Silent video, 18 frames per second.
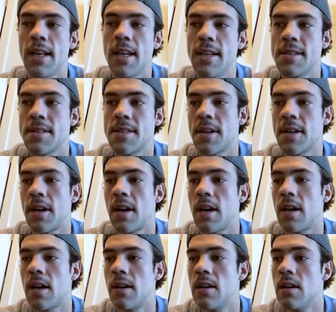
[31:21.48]
He's,
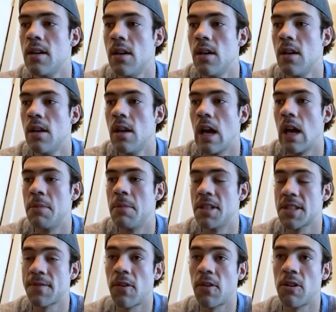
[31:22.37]
I mean,
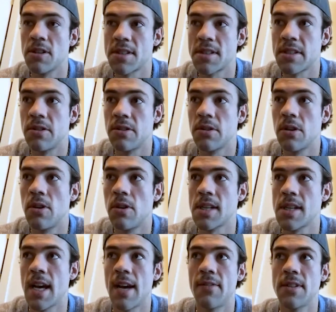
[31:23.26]
as far as skill goes,
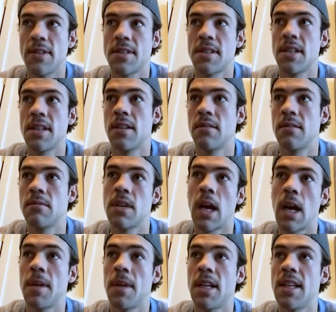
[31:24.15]

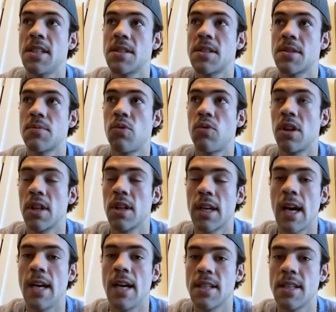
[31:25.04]
he's one of the
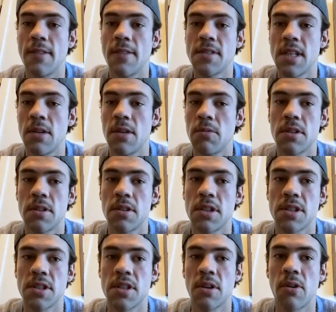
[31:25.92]
guys that I've seen with
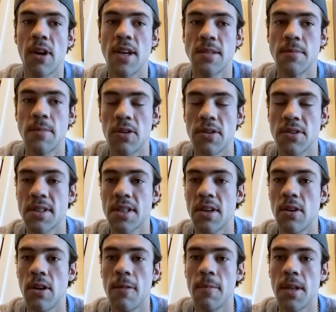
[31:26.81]
just a crazy amount of
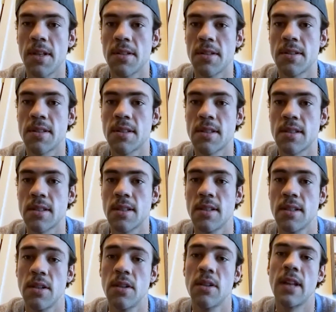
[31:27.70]
skill. I mean,
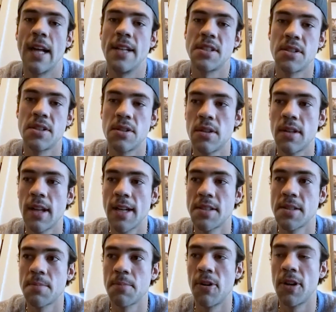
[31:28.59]
and that's
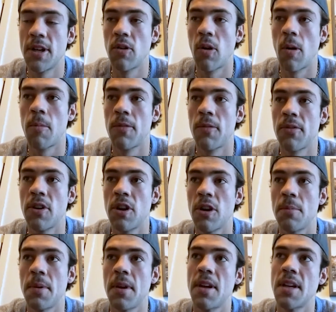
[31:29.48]
pretty normal for
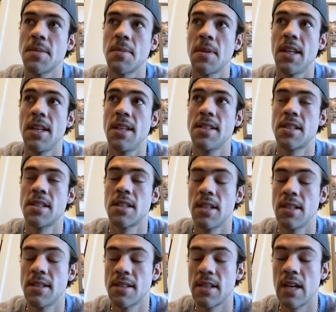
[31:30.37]
Europeans, but
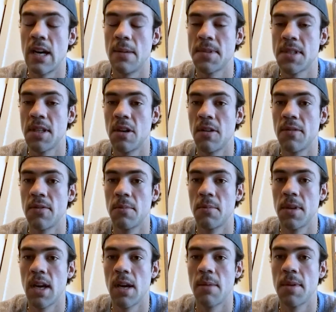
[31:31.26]
he's top tier
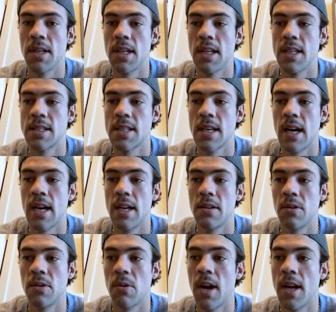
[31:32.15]
for me. I mean, he's
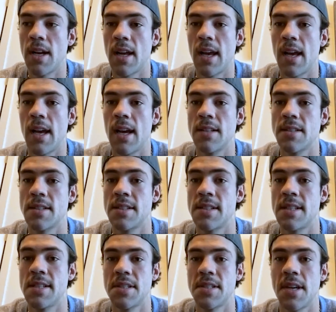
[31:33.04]
got great hands. He
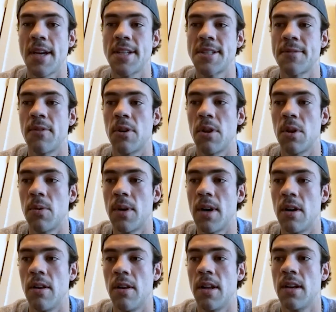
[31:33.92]
sees the ice really
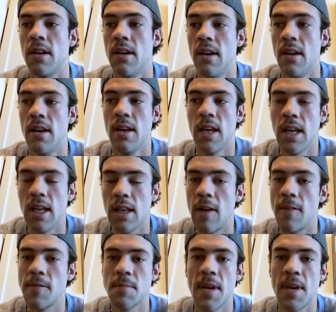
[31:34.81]
well, and he
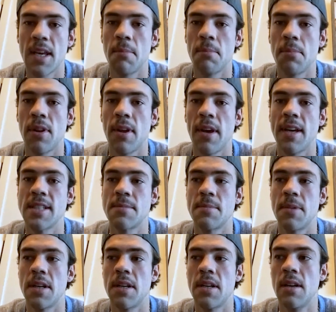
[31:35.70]
loves making
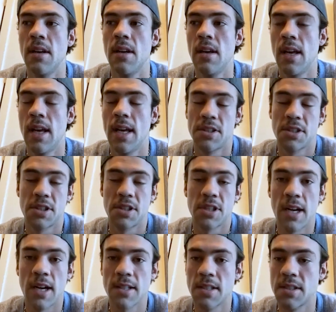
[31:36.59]
plays, but his
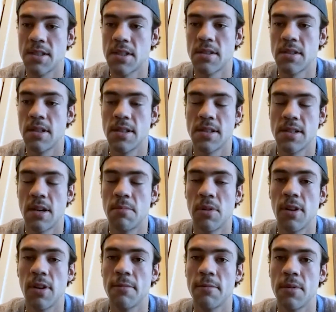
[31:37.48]
shot is
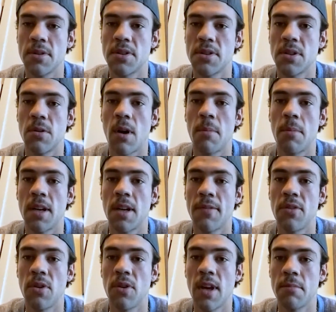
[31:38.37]
unbelievable too. I mean,
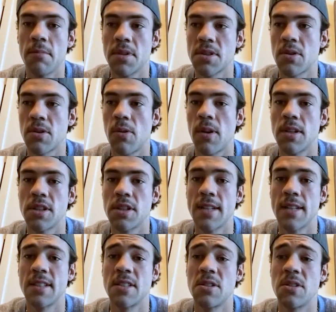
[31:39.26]
if you give him a scoring
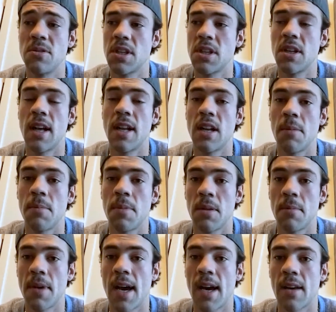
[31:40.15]
chance, it's usually going to end up
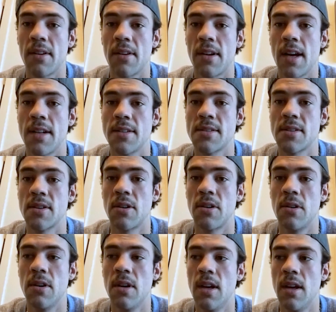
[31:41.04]
in the back of the net.
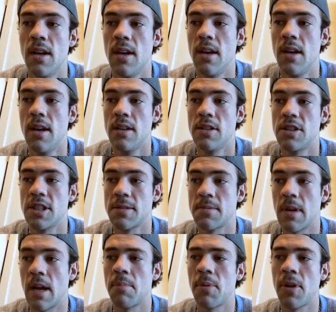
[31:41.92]
So
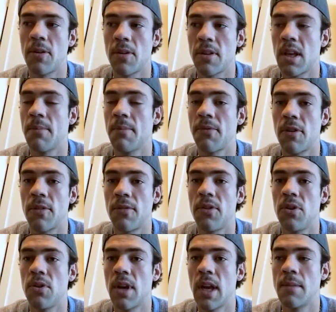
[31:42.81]
I played with him for a
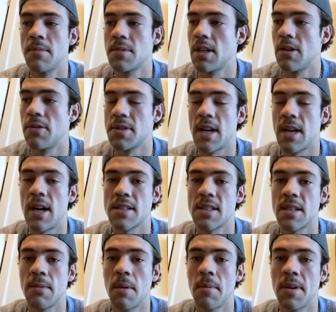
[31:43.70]
few games, and it was
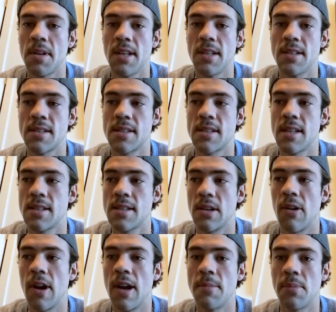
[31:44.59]
awesome. I mean, he's
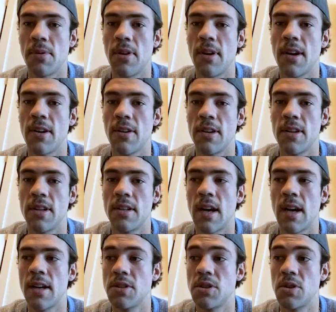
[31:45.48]
a great player,
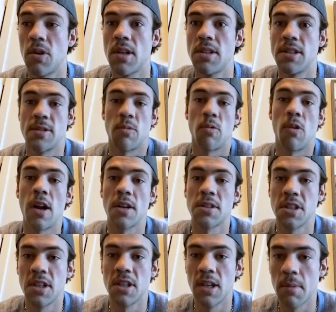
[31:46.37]
and I enjoy just
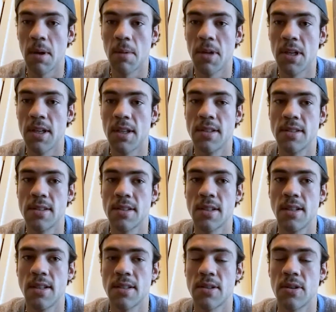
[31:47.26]
watching him. I mean,
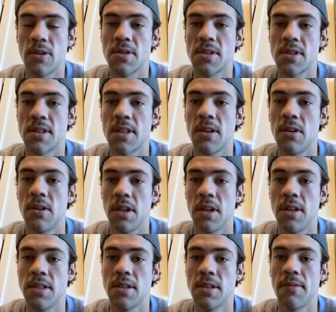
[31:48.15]
he's so skilled,
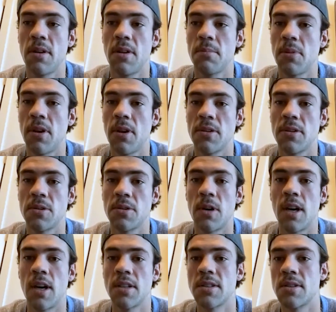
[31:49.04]
and he's a fun player to
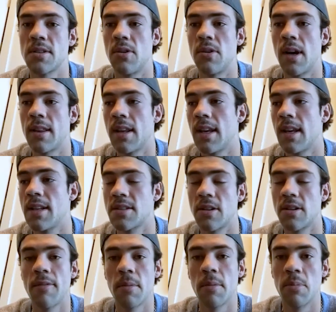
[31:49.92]
watch. So I think he's
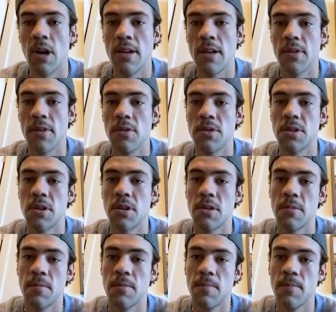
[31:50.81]
going to have a bright future.